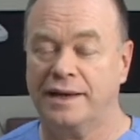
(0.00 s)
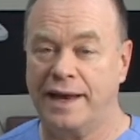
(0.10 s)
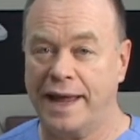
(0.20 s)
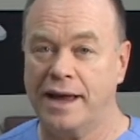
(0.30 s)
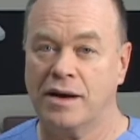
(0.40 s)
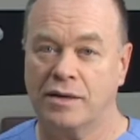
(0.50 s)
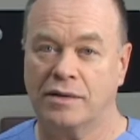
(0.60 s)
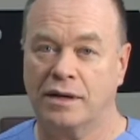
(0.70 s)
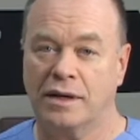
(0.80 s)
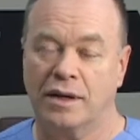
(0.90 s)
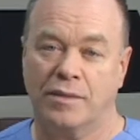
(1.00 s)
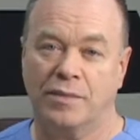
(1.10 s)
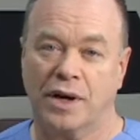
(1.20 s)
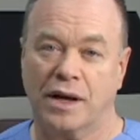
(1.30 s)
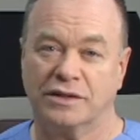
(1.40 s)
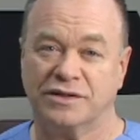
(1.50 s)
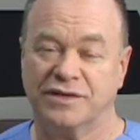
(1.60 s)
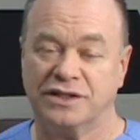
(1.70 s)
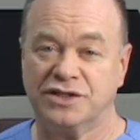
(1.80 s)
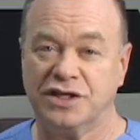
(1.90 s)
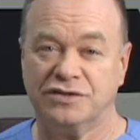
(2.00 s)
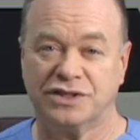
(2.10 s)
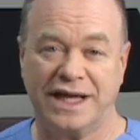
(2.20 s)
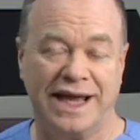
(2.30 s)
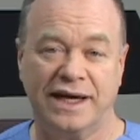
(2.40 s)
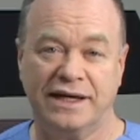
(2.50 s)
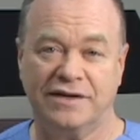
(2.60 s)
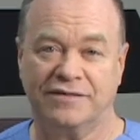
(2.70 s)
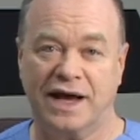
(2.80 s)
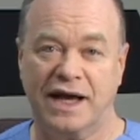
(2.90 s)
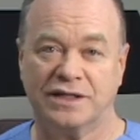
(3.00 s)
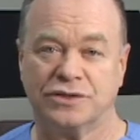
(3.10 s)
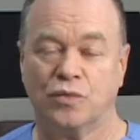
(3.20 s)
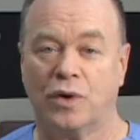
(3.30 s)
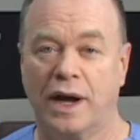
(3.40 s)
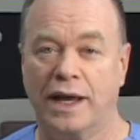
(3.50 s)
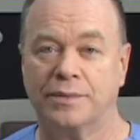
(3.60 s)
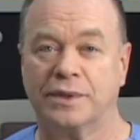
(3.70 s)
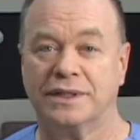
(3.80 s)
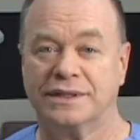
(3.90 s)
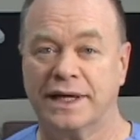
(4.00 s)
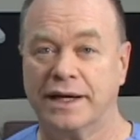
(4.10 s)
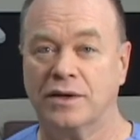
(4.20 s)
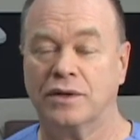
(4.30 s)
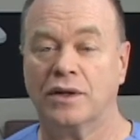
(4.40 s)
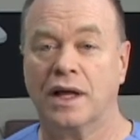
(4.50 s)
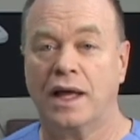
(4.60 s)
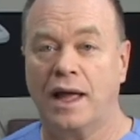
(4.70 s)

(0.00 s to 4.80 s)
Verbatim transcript: Now, because of this new scanning device, we're able to tell